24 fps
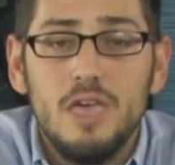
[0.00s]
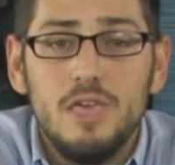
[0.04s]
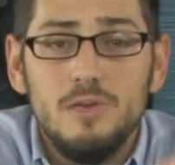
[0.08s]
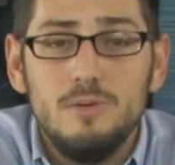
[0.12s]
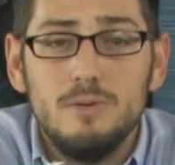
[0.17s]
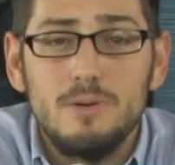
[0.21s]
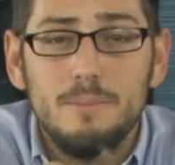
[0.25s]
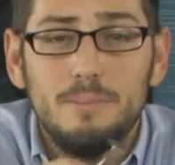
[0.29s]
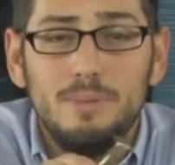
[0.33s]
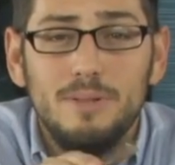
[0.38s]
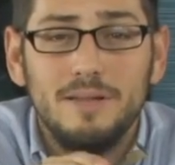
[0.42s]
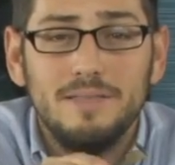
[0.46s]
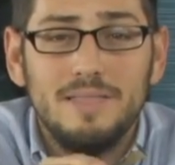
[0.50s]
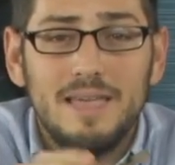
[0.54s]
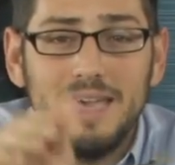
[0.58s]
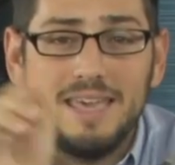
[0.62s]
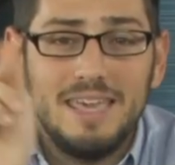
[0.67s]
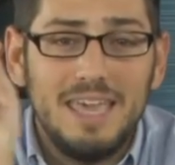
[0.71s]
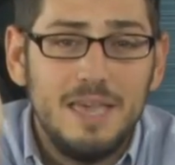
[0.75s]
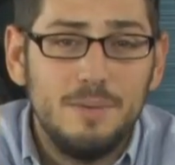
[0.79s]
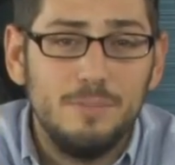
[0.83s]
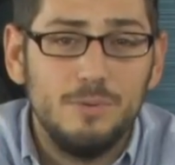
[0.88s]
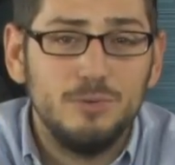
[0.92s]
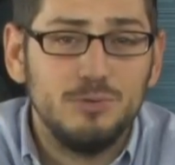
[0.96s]
you can plug that
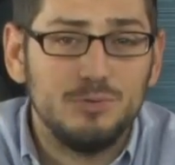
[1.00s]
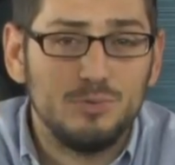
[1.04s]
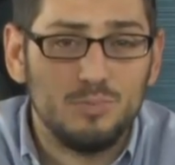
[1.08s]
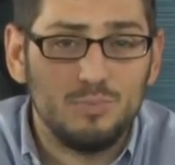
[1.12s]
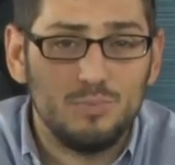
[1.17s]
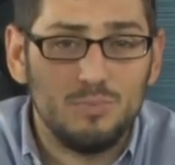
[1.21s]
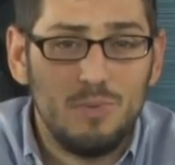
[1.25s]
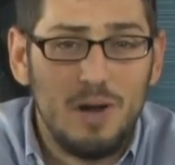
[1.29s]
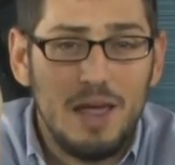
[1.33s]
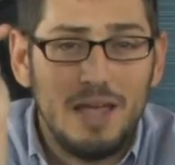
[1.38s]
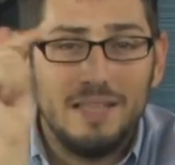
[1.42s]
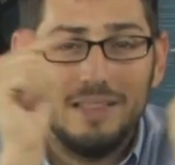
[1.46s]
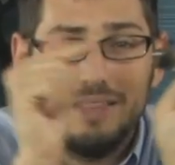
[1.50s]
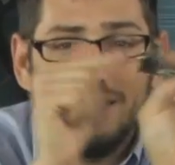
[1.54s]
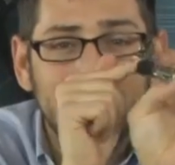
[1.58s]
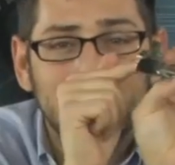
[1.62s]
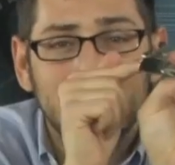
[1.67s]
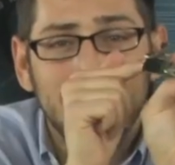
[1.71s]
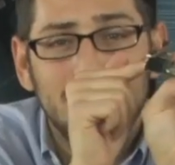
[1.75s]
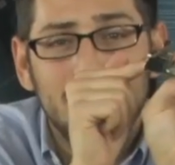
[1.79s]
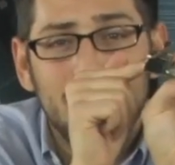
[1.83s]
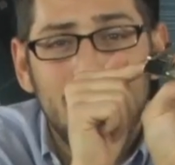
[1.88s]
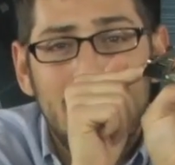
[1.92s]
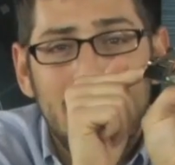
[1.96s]
cable directly
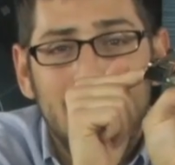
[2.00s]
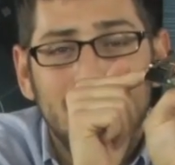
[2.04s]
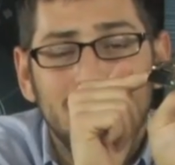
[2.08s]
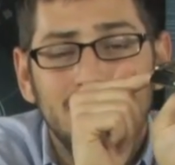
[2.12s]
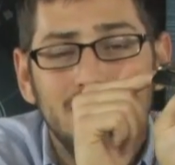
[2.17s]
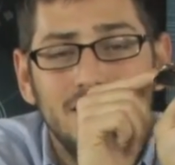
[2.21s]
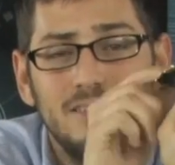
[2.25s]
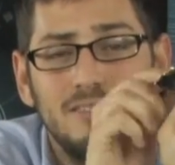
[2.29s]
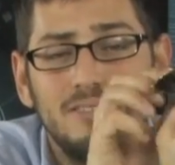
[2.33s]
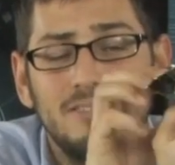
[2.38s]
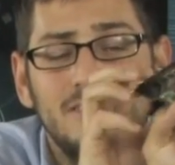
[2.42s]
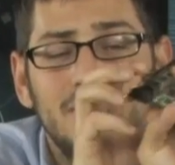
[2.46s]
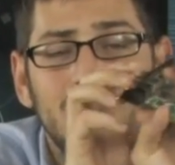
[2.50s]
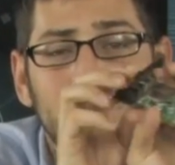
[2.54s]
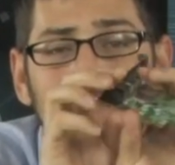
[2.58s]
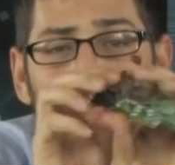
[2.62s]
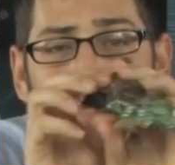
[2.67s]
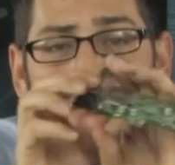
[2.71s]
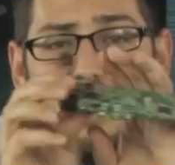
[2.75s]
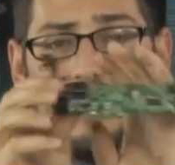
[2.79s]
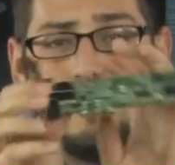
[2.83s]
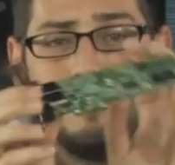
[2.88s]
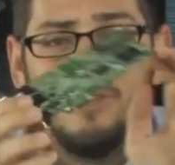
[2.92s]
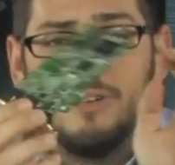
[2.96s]
into the back of this,
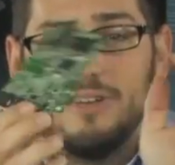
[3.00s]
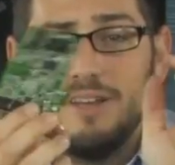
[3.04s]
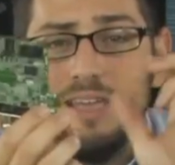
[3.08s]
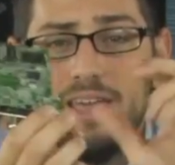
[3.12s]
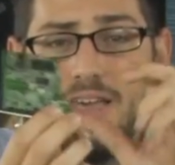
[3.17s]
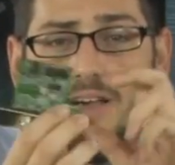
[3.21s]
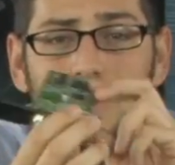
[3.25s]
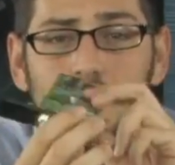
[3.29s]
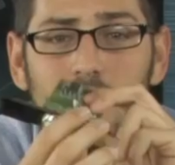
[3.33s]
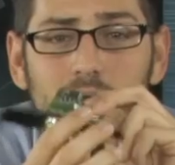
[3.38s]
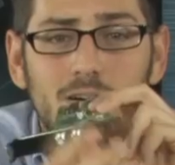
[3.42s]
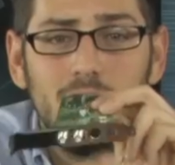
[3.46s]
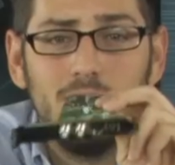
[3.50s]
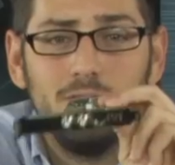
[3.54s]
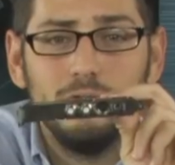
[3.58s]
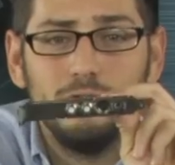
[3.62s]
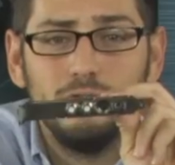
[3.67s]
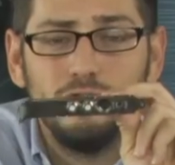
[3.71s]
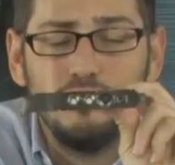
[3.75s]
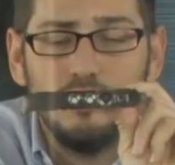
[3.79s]
and you're going to get all those